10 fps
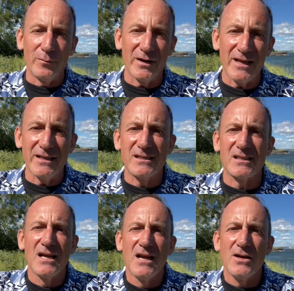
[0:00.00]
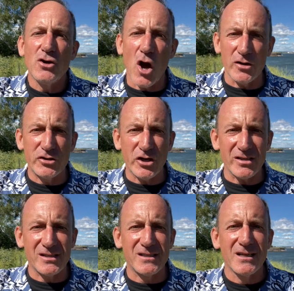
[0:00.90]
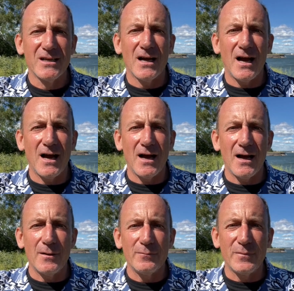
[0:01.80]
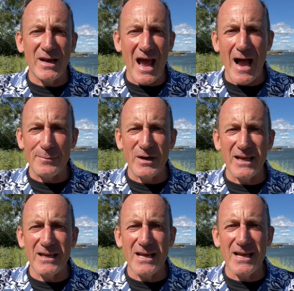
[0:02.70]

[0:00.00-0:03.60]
but it's not just been happening